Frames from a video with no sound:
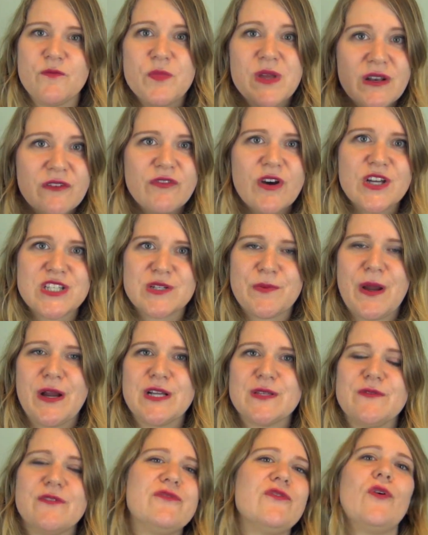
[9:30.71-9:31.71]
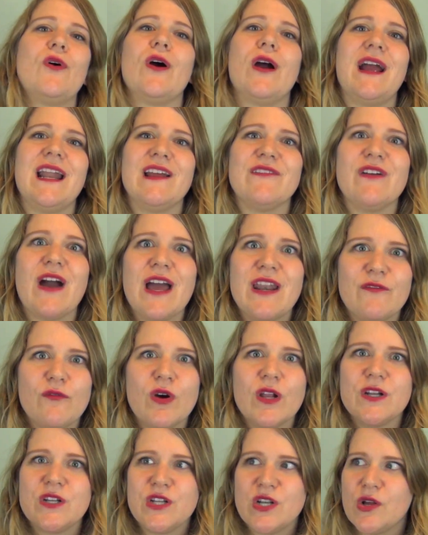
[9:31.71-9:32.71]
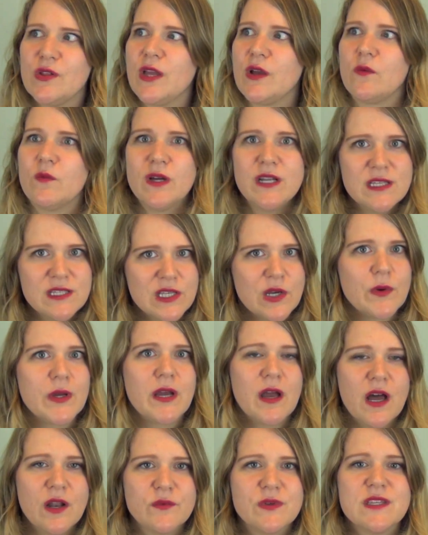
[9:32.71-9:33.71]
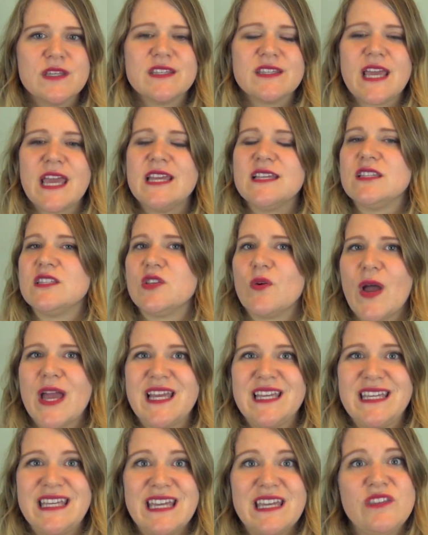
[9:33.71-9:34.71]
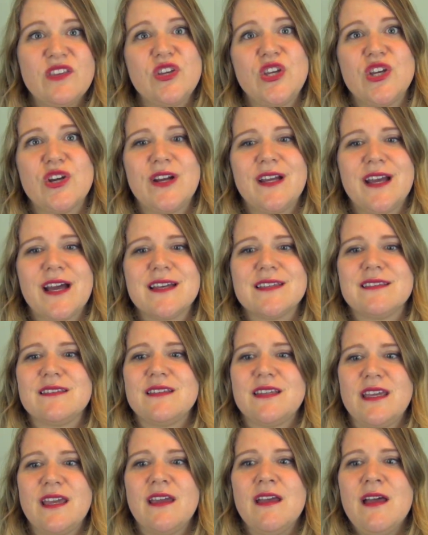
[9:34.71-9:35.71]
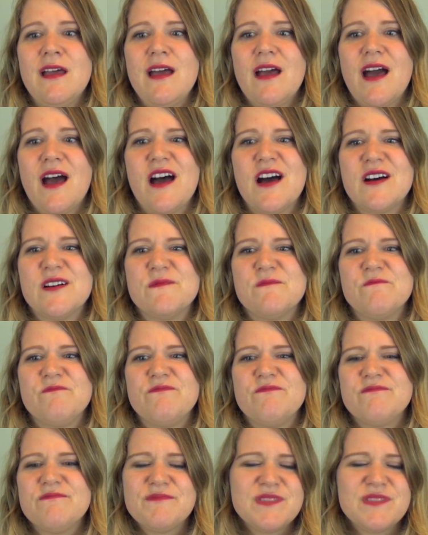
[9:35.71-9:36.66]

been foster parents before and I've kind of wanted to know like what is going on with this case and so I get the curiosity um,